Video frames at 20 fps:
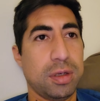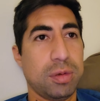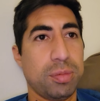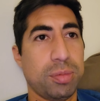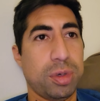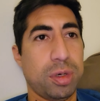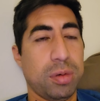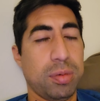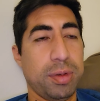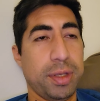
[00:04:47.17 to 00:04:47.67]

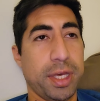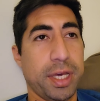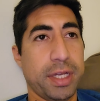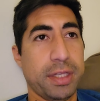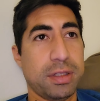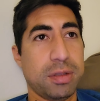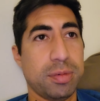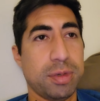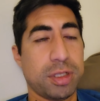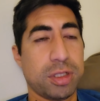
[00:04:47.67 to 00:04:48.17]
Probably had
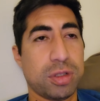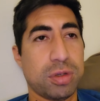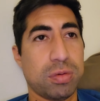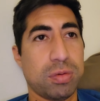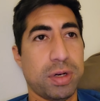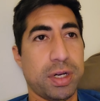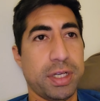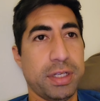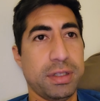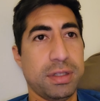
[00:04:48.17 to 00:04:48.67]
some extra
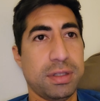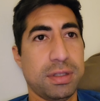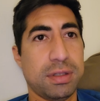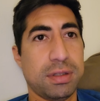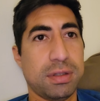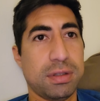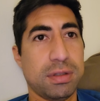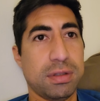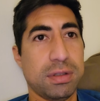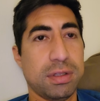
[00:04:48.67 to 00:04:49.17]

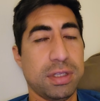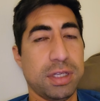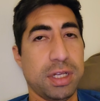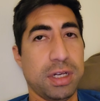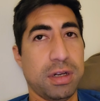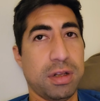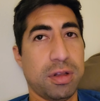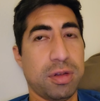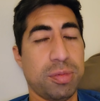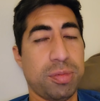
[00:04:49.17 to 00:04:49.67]
rice and
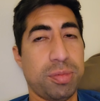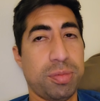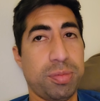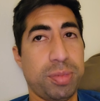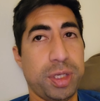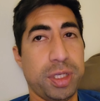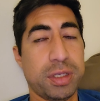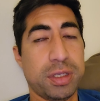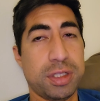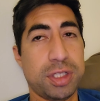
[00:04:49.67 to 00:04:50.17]
another
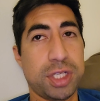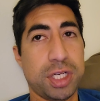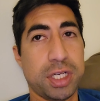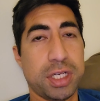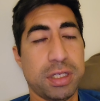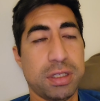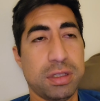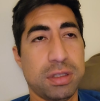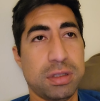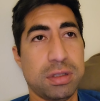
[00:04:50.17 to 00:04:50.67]
piece of
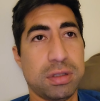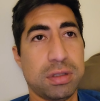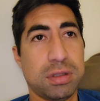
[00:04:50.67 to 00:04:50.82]
chicken.